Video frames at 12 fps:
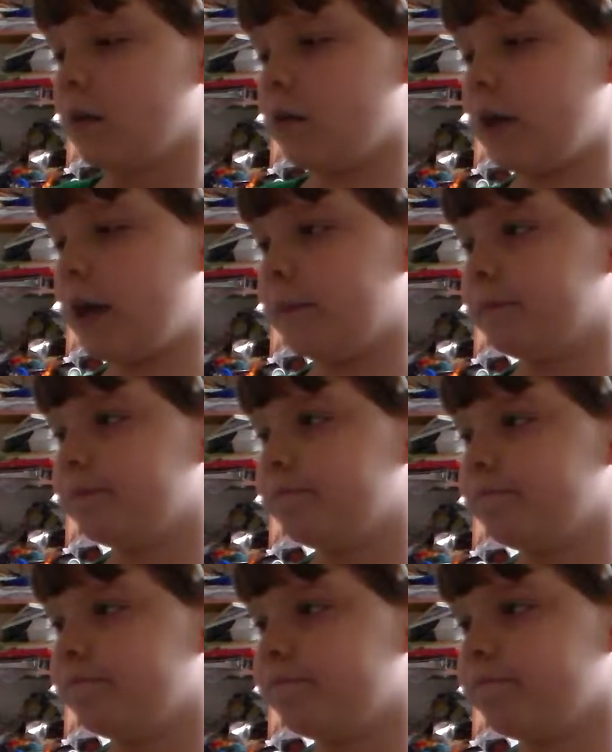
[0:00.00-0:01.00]
So yeah.
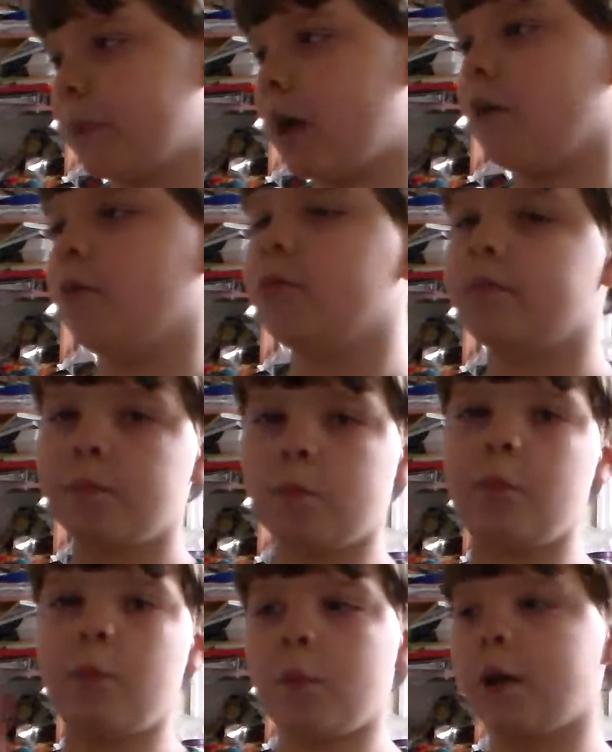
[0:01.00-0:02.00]
Oh,
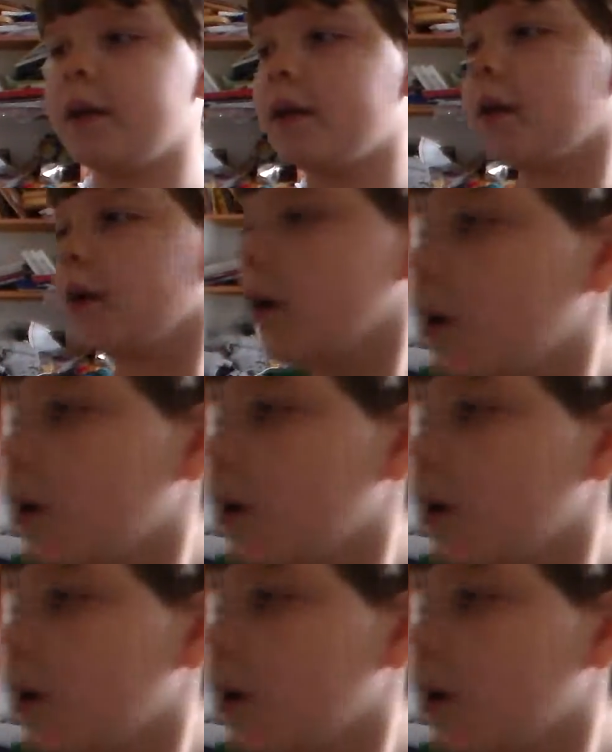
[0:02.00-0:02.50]
one,